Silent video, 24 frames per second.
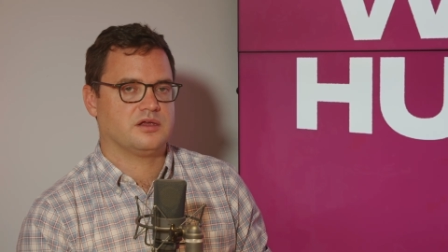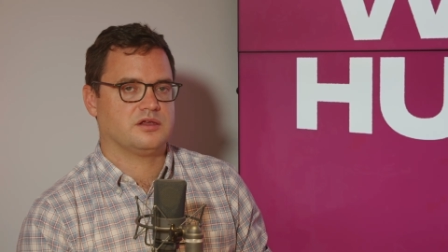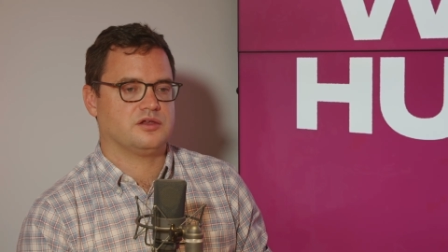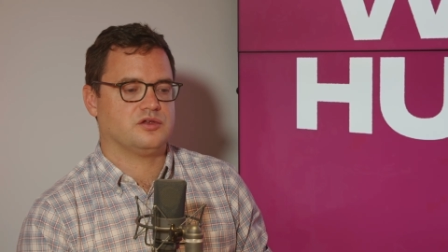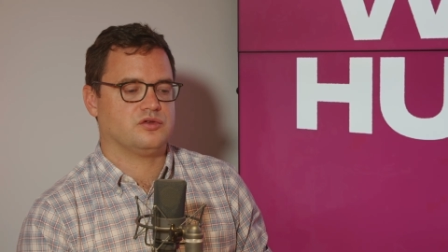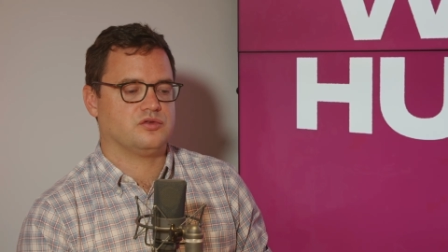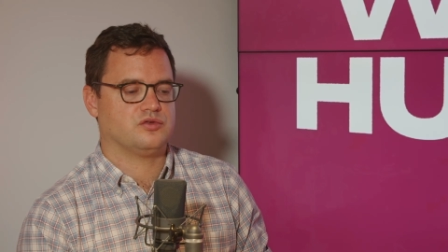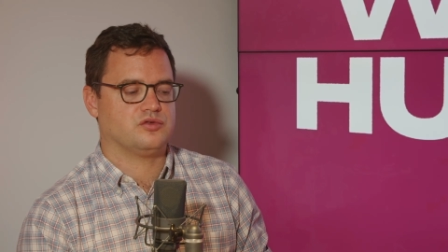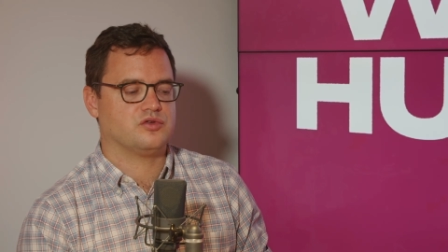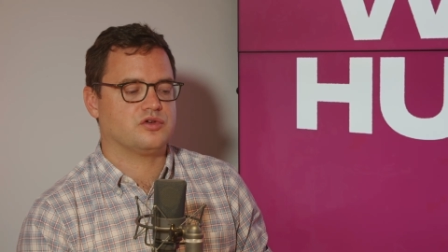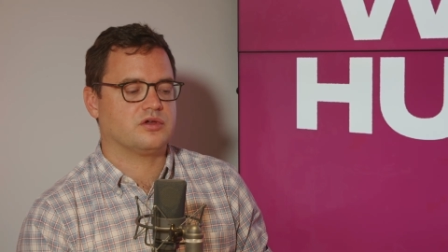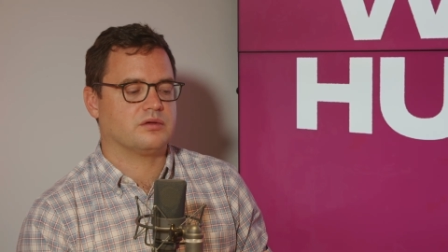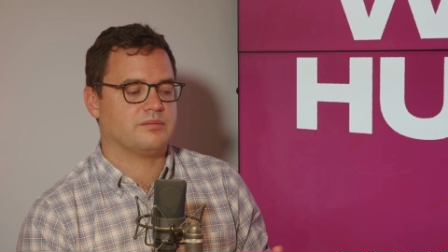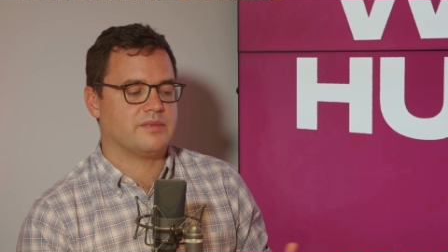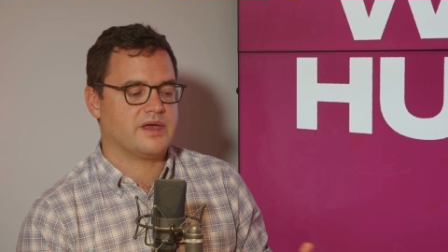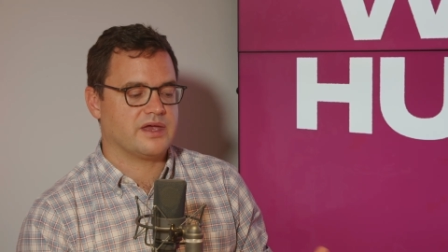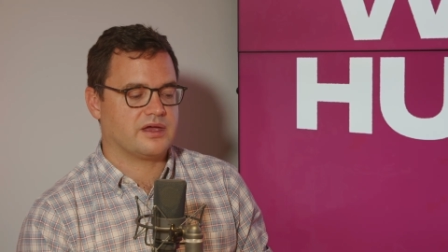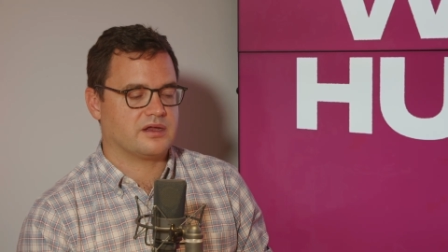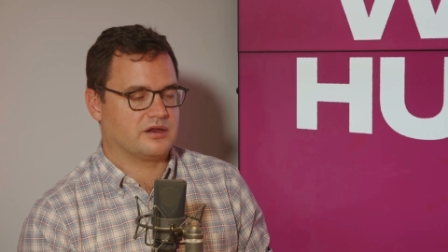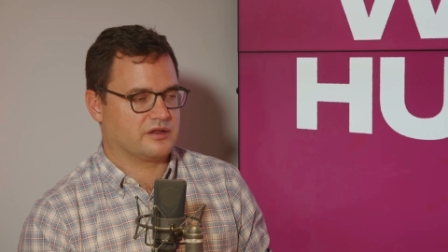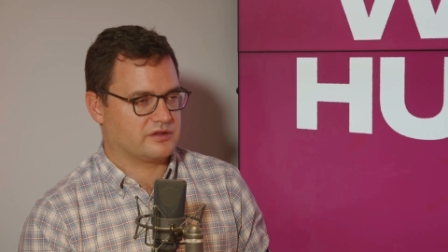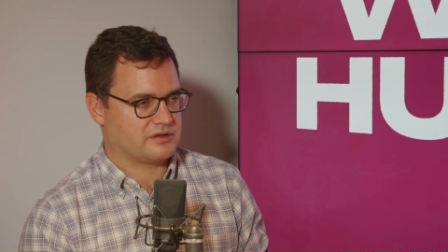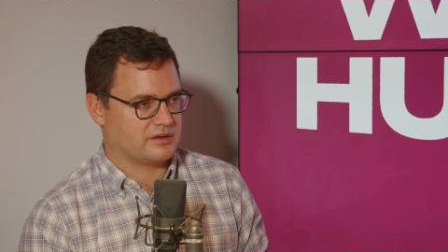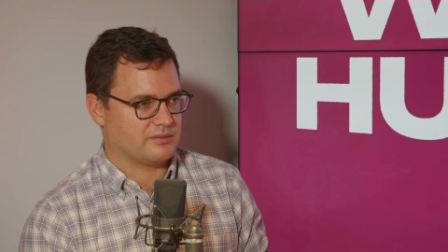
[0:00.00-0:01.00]
You can
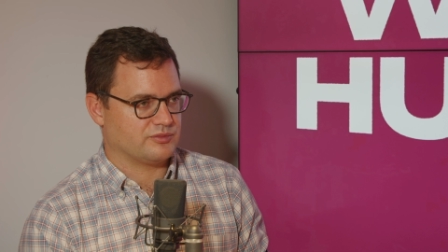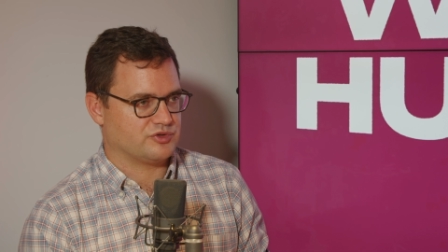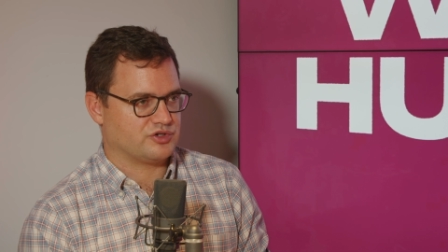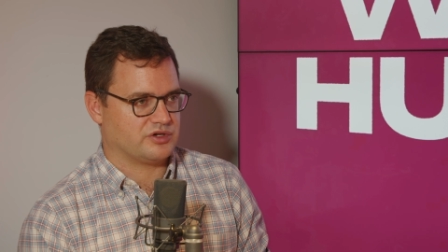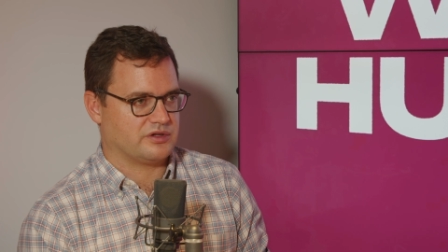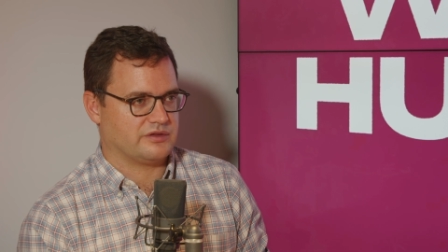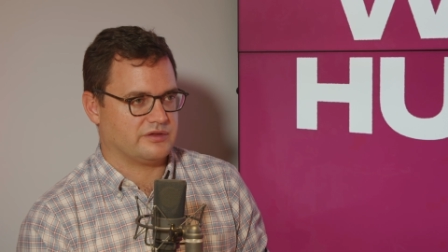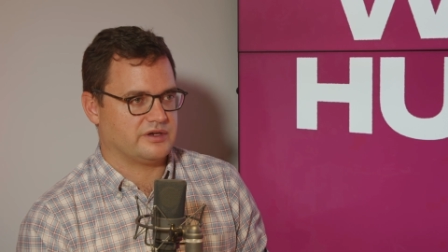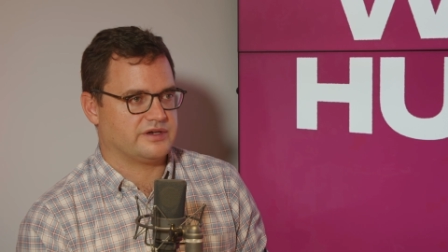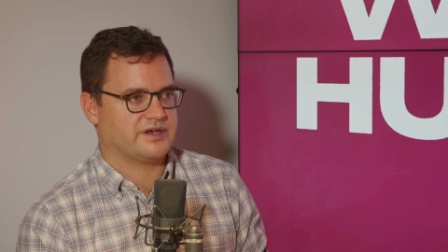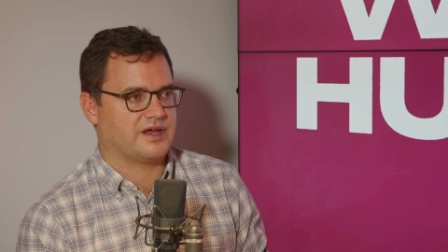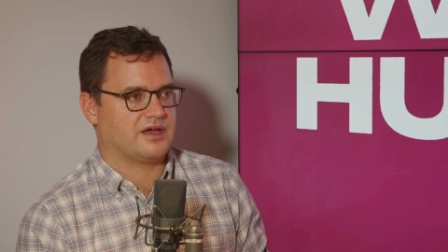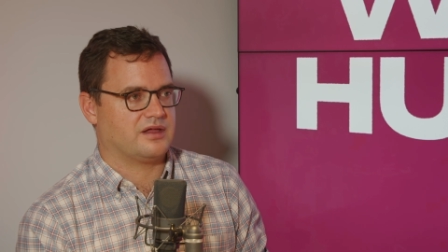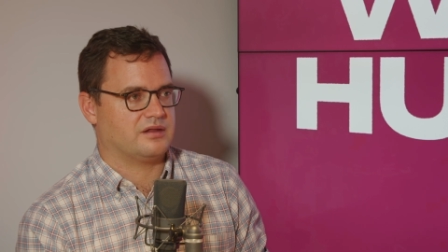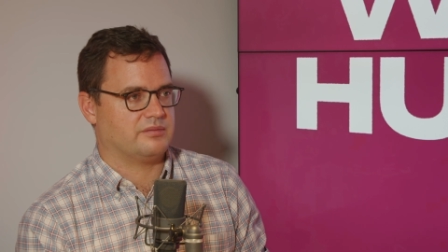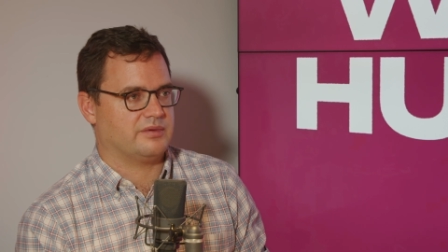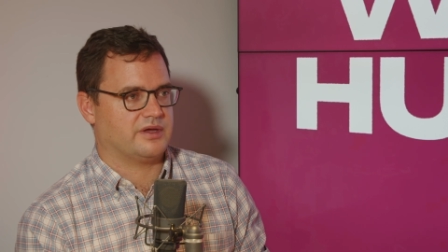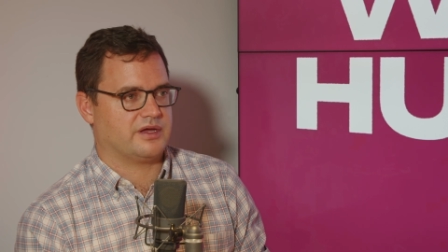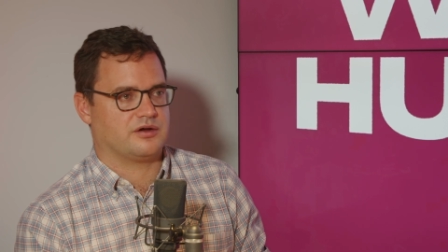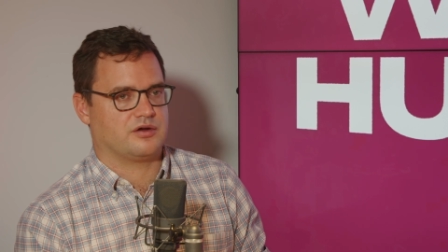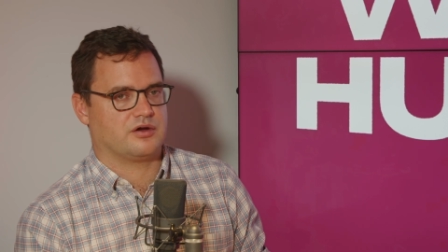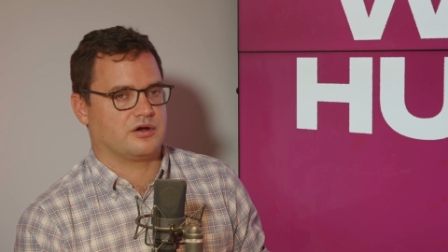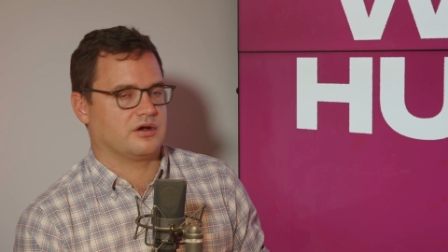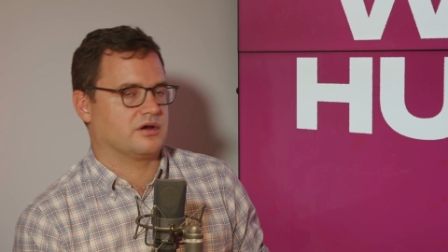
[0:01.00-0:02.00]
make an assumption the
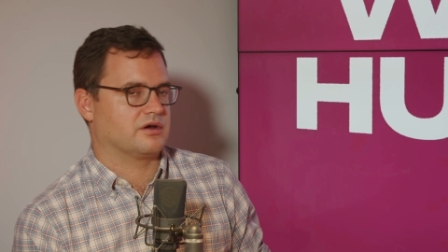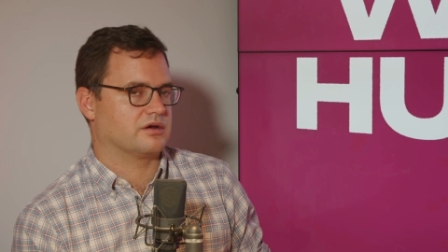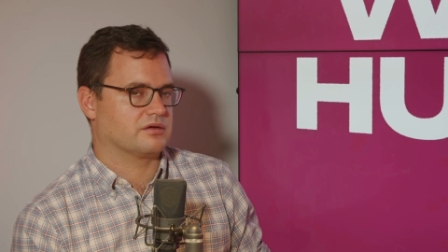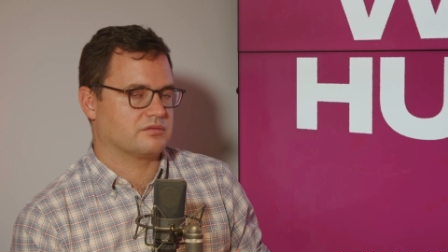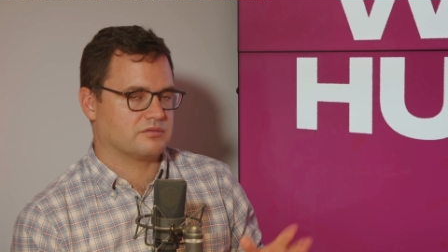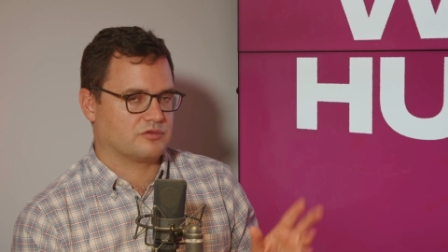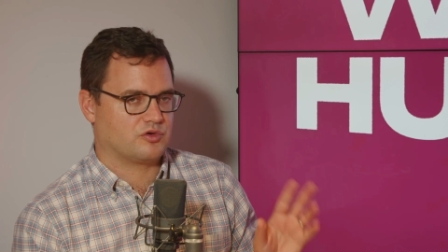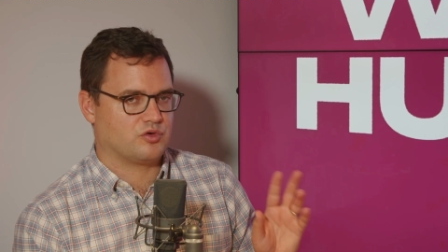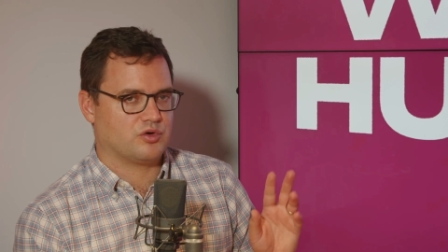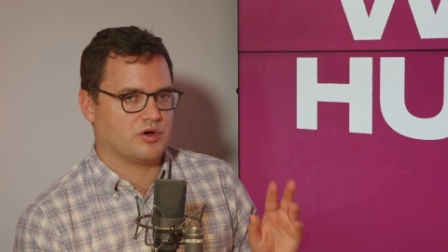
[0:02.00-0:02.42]
Taliban are,